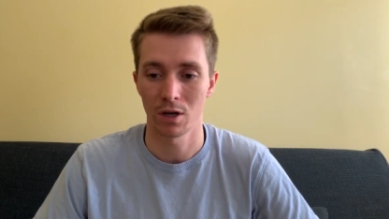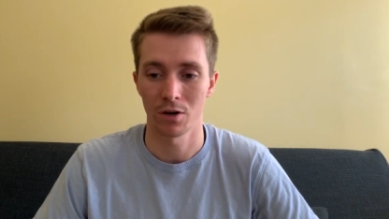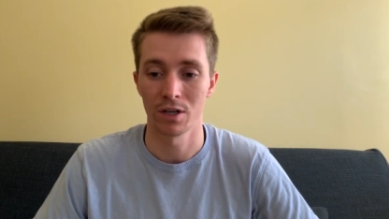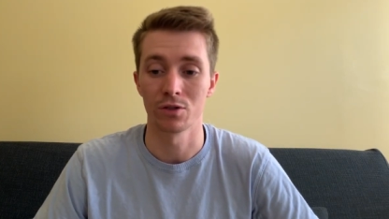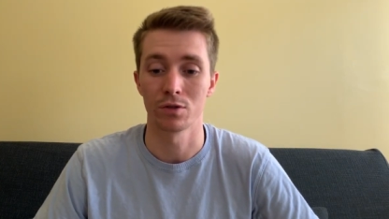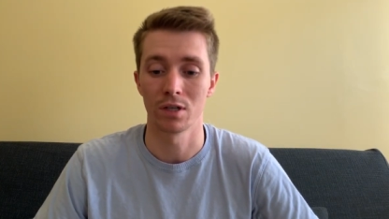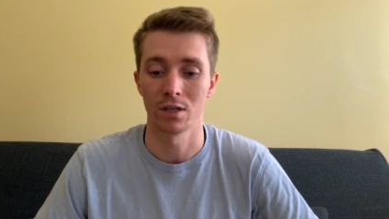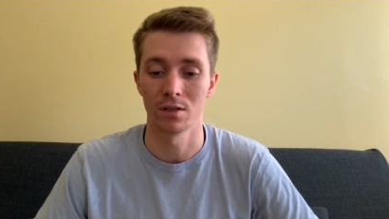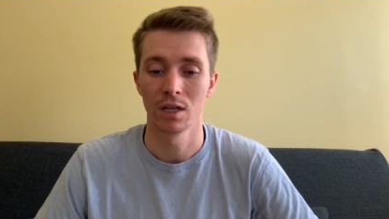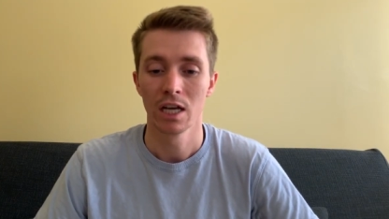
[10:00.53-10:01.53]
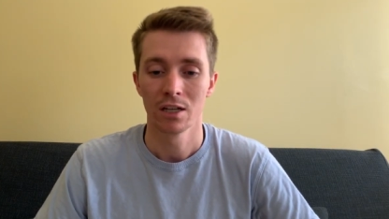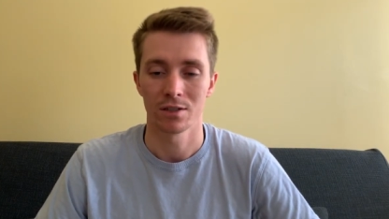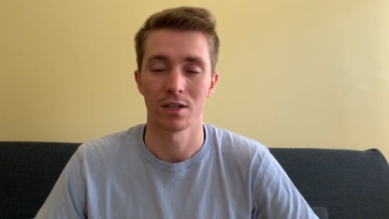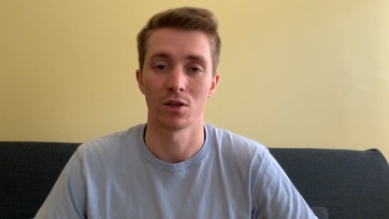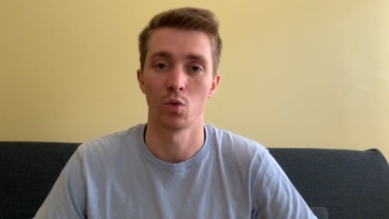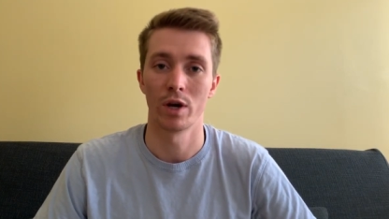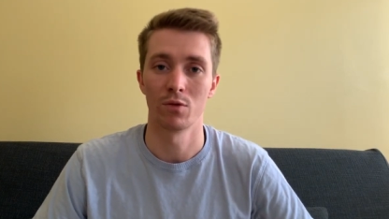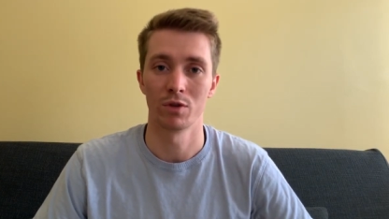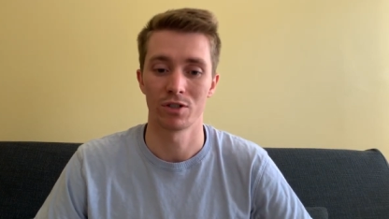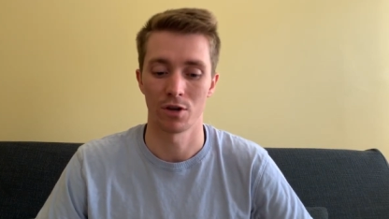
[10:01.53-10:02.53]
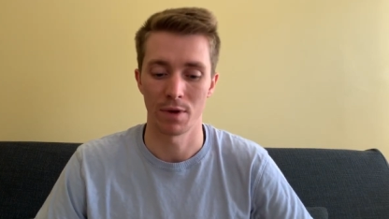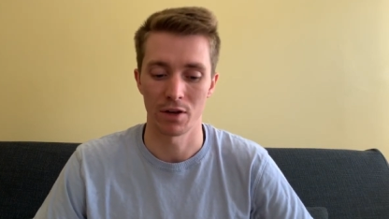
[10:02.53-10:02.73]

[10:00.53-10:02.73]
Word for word: are interested in seeing the way in which they're